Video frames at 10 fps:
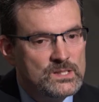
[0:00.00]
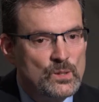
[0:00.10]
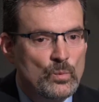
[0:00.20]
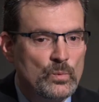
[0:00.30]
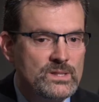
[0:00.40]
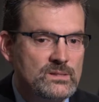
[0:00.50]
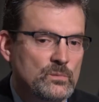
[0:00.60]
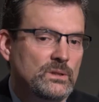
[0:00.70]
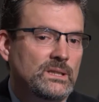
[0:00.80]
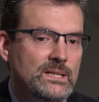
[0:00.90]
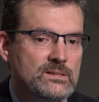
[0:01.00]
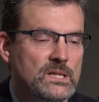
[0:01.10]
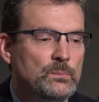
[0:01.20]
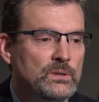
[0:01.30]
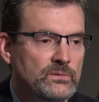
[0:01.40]
So, risk really has a
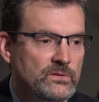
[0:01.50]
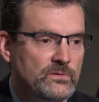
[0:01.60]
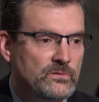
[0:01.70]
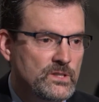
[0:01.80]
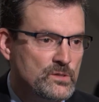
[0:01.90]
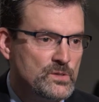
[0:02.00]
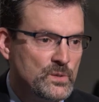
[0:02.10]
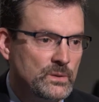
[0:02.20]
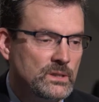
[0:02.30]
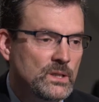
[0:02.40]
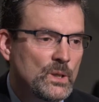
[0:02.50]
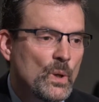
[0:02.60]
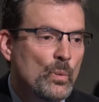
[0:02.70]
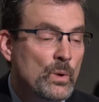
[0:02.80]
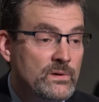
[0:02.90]
couple of different features to it.
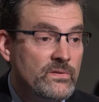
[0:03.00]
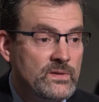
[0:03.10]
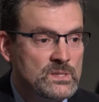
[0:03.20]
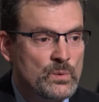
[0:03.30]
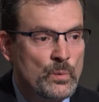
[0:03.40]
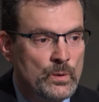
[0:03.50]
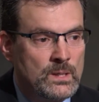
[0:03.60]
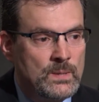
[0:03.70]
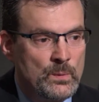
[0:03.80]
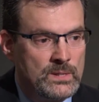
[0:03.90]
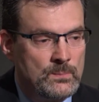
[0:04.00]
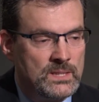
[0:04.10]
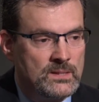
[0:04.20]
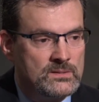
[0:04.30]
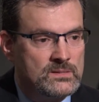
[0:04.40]
One of the things that we worry about with
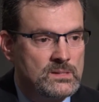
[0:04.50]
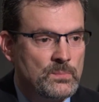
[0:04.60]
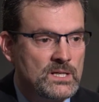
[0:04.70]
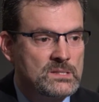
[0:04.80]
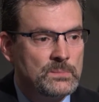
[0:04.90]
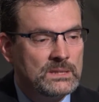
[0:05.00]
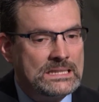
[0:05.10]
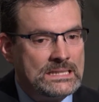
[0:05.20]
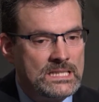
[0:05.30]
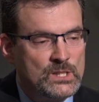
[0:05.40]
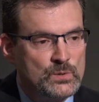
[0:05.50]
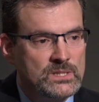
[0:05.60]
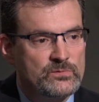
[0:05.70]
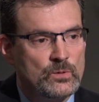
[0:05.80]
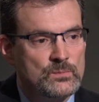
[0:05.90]
MDS is the possibility that it
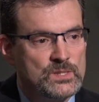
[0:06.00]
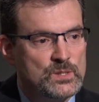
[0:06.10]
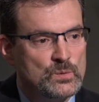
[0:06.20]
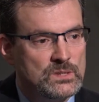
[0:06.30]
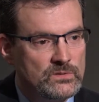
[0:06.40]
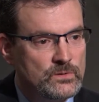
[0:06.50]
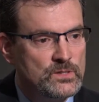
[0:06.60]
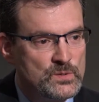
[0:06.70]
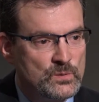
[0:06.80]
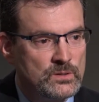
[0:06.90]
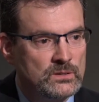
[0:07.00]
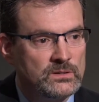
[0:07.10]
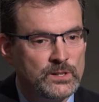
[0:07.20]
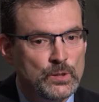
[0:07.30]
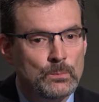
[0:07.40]
transforms into a different disorder
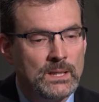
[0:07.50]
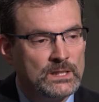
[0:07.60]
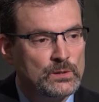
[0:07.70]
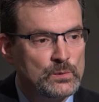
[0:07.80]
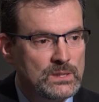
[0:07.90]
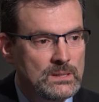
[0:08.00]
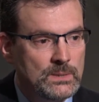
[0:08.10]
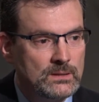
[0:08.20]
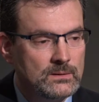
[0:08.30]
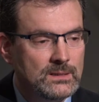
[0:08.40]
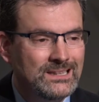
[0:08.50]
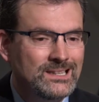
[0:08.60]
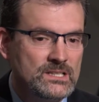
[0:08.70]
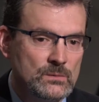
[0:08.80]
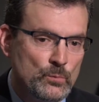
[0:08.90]
called acute myeloid leukemia.
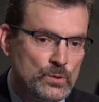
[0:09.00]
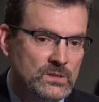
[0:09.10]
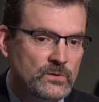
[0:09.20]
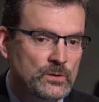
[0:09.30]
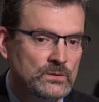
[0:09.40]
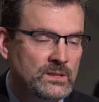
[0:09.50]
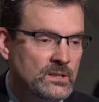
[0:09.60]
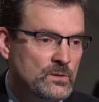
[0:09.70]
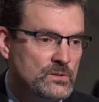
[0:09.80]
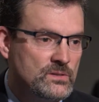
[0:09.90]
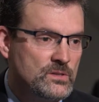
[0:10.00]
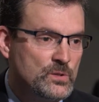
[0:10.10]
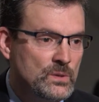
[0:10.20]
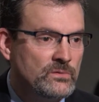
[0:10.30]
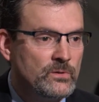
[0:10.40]
That's a more difficult diagnosis to
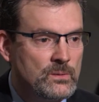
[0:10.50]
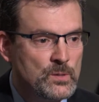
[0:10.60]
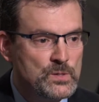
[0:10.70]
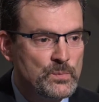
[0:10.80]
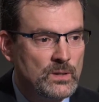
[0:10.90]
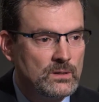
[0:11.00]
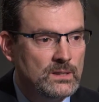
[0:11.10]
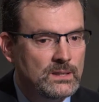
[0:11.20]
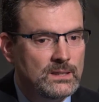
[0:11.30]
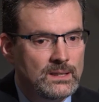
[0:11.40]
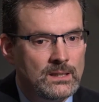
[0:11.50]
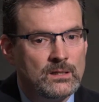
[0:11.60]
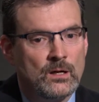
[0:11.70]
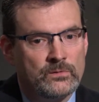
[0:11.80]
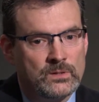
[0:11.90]
treat for the most part
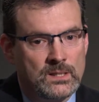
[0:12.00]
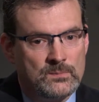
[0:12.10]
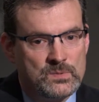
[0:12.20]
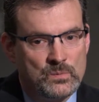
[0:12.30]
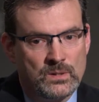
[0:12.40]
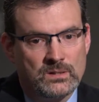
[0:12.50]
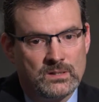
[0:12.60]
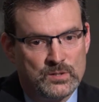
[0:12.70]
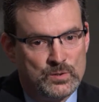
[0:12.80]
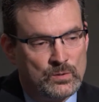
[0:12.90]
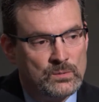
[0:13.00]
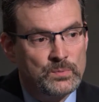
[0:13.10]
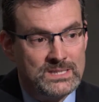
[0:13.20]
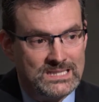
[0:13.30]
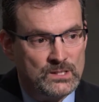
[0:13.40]
and often comes with a shorter
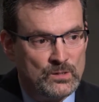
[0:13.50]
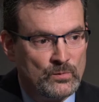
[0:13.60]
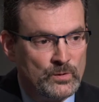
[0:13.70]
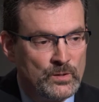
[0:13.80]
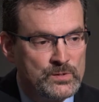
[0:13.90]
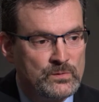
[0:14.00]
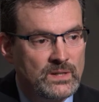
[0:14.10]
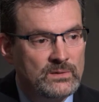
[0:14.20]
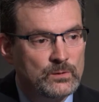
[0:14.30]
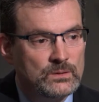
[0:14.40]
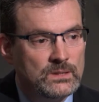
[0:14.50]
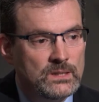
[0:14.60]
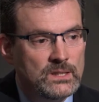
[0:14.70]
predicted overall survival.